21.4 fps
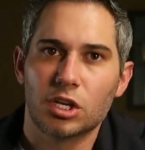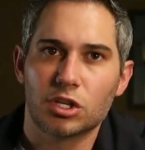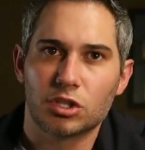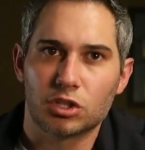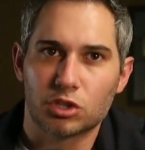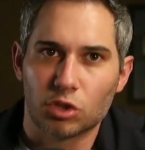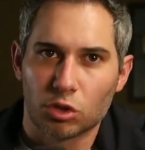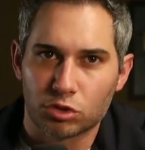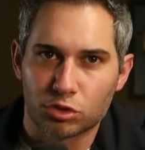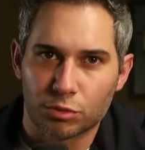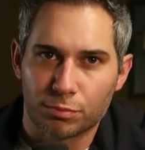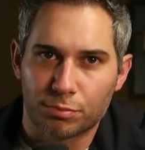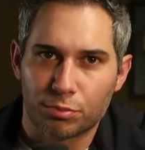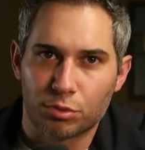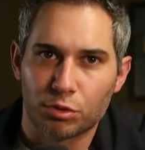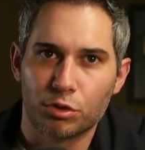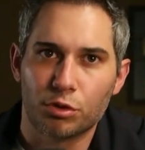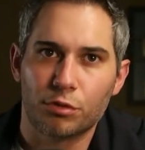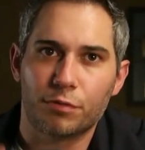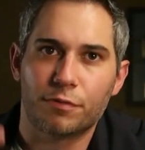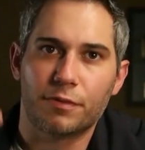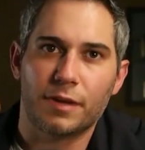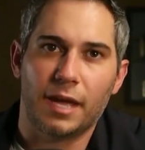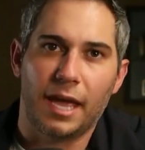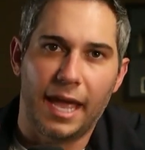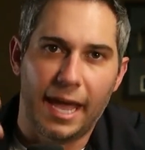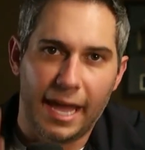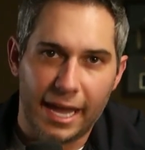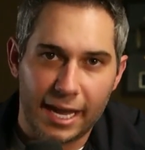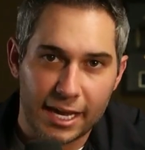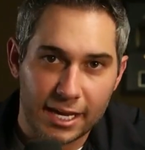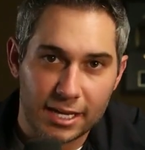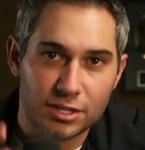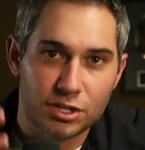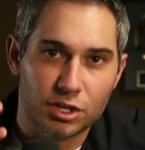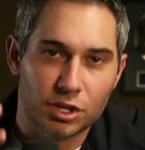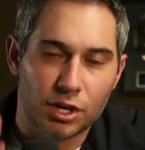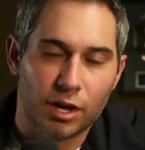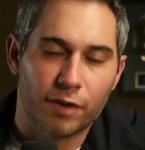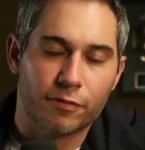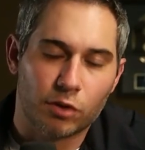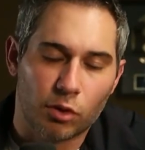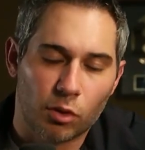social proof, and
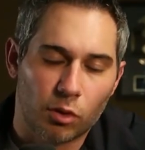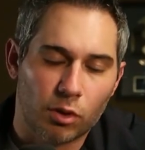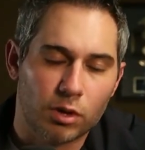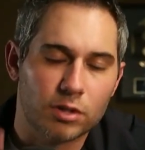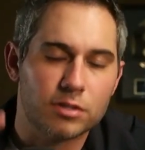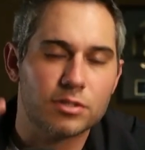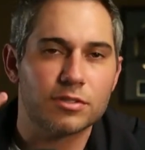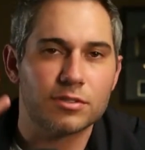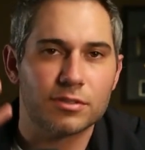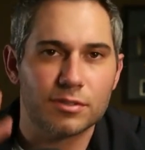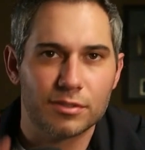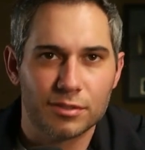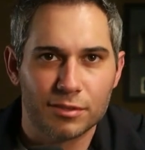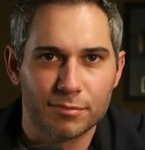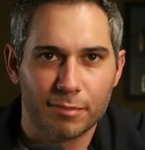of course,